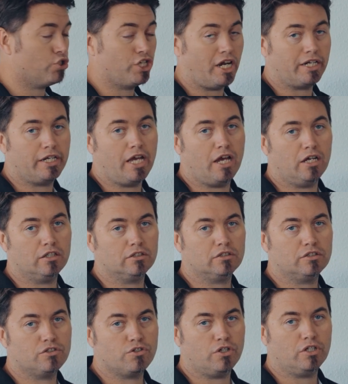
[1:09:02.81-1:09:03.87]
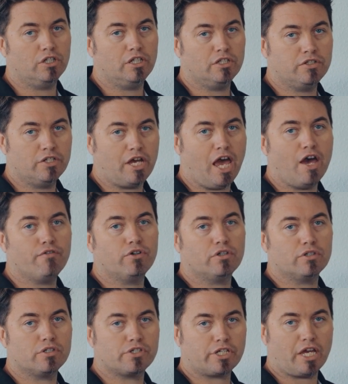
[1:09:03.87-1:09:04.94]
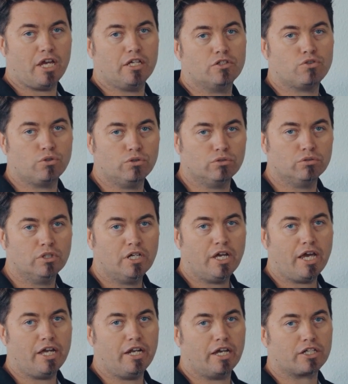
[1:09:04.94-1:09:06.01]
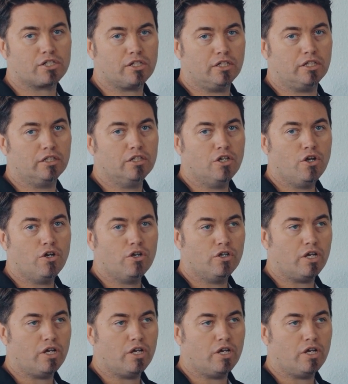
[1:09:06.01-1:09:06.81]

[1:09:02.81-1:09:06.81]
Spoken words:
shut down. So you need to have a scan tool and actually